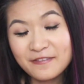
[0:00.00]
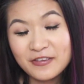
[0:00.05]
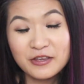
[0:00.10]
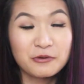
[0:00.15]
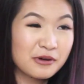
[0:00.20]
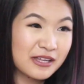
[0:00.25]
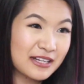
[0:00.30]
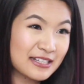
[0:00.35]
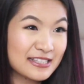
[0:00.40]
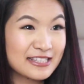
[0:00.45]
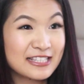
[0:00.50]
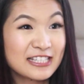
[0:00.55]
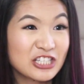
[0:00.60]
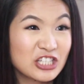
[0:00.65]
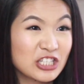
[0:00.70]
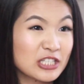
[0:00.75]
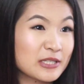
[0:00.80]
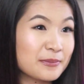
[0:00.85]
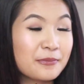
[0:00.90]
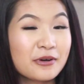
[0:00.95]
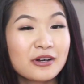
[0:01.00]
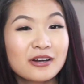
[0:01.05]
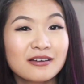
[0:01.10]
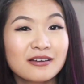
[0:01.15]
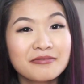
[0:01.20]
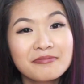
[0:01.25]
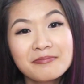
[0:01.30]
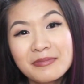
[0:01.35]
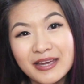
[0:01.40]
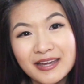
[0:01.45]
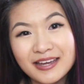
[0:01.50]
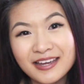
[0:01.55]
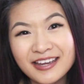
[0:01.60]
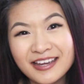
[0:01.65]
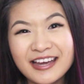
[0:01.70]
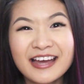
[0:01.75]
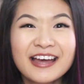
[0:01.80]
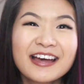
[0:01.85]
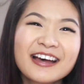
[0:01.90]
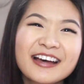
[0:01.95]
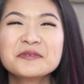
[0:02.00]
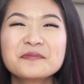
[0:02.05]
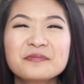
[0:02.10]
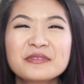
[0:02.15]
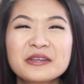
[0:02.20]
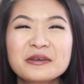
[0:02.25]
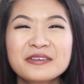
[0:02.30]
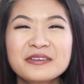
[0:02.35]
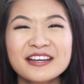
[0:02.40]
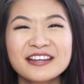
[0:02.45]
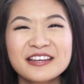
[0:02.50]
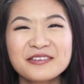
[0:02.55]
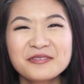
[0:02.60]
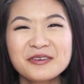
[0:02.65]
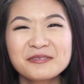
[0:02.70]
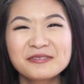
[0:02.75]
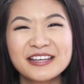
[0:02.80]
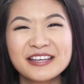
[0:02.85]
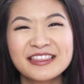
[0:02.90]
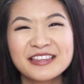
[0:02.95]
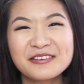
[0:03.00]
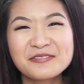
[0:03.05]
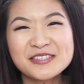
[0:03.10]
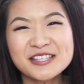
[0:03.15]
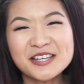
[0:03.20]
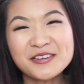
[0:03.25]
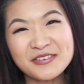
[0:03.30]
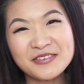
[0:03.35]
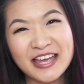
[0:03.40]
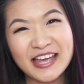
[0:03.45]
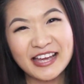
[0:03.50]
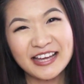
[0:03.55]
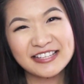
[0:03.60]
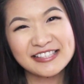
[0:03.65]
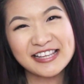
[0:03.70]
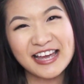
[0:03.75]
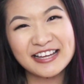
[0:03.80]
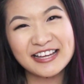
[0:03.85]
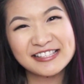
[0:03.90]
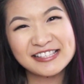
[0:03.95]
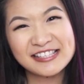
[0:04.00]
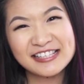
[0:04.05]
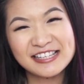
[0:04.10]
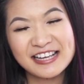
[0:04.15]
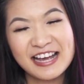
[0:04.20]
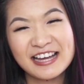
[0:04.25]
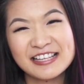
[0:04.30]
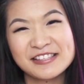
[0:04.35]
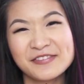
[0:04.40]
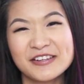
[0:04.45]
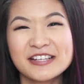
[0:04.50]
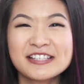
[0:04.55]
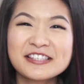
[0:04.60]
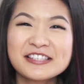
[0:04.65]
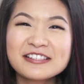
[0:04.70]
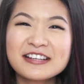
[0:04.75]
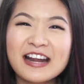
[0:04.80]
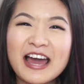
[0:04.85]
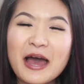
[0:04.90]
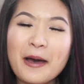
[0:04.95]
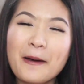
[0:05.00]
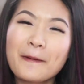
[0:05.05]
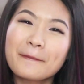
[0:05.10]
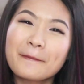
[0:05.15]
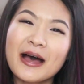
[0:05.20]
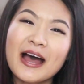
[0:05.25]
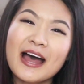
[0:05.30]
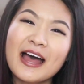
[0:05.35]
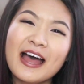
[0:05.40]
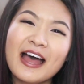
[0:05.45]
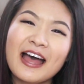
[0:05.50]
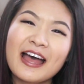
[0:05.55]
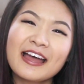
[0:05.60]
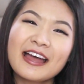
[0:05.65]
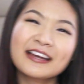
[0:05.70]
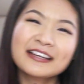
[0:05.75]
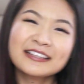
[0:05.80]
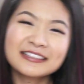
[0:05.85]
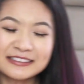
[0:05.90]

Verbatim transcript: if you want to see just more of me. But yeah, give me a big thumbs up and I'll see you guys very soon. Bye!